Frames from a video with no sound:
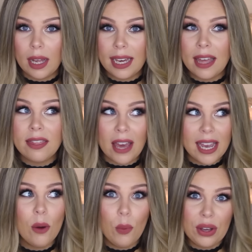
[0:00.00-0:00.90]
Like
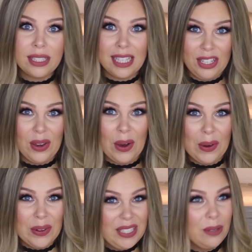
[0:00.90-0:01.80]
they are worse than
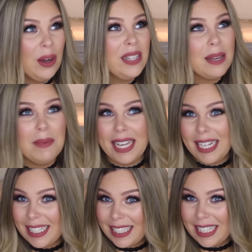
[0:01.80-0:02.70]
girls, worse at
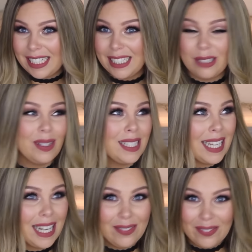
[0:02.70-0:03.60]
making decisions, worse
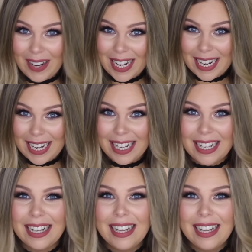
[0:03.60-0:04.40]
at getting ready.